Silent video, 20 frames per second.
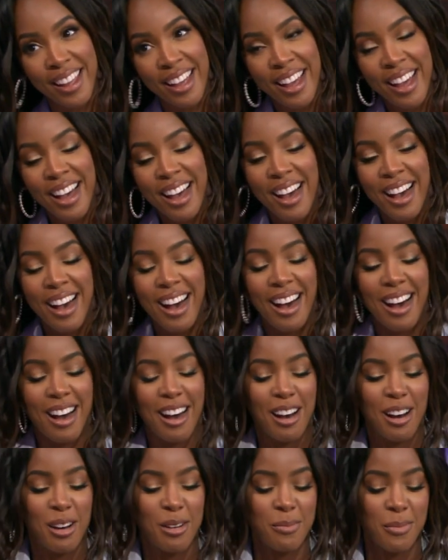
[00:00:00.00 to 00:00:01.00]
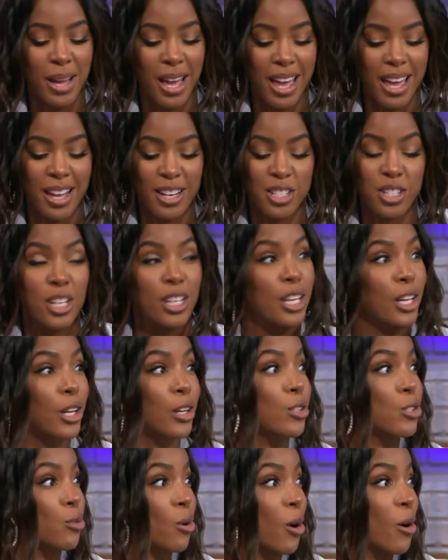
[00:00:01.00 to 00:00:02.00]
Ooh. Um, and she can
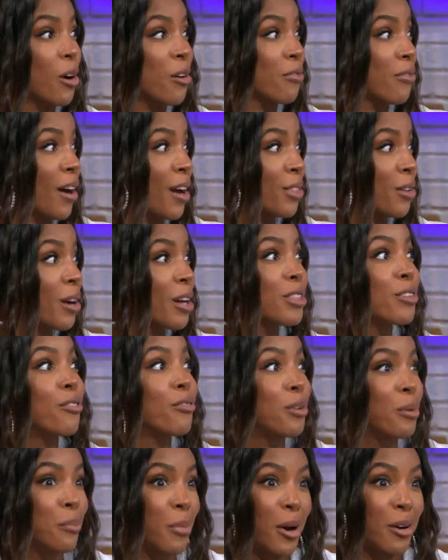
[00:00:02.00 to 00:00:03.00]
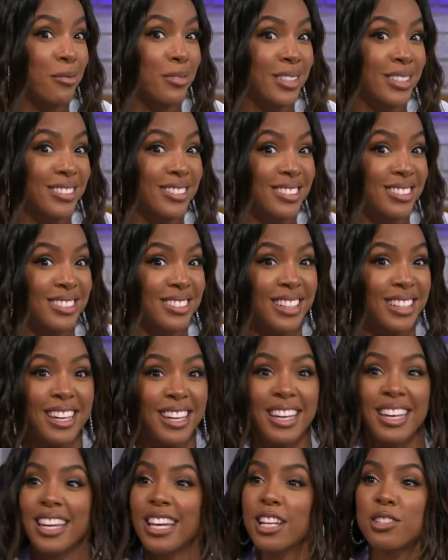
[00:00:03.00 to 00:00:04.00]
control her father on the football field.
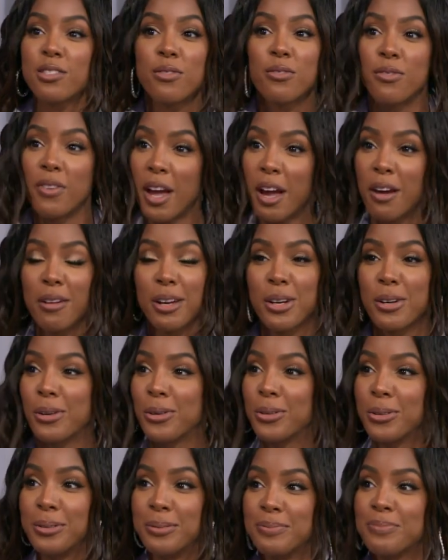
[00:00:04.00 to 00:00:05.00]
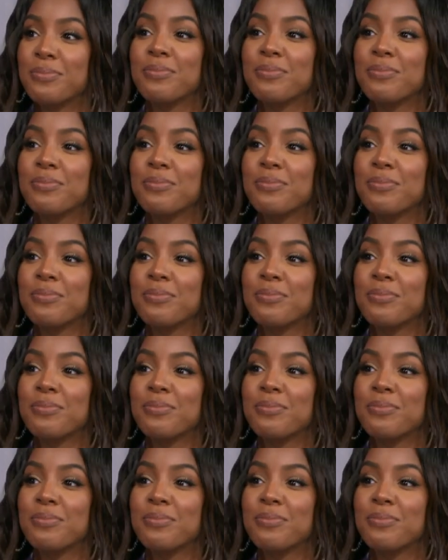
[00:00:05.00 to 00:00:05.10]
It's very what? cool.